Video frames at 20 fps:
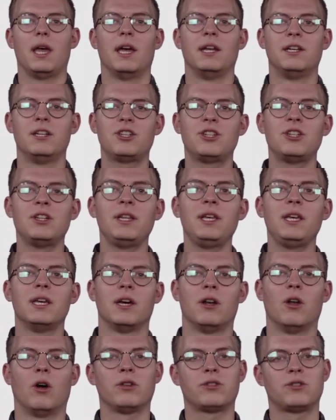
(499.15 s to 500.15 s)
Additionally,
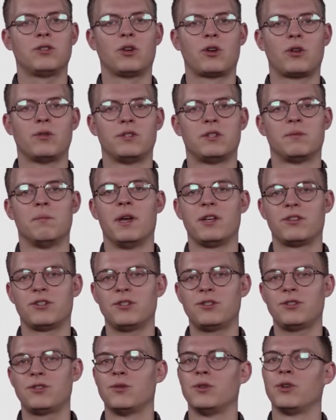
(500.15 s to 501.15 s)
it also includes
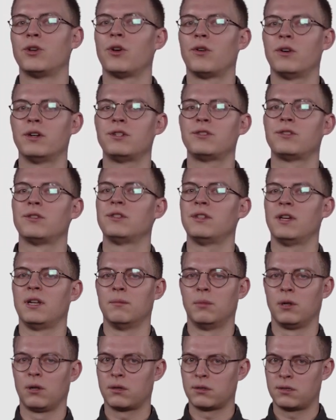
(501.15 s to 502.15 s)
measures to encourage
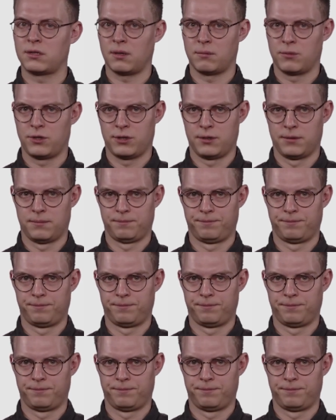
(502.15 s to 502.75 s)
sustainable consumption.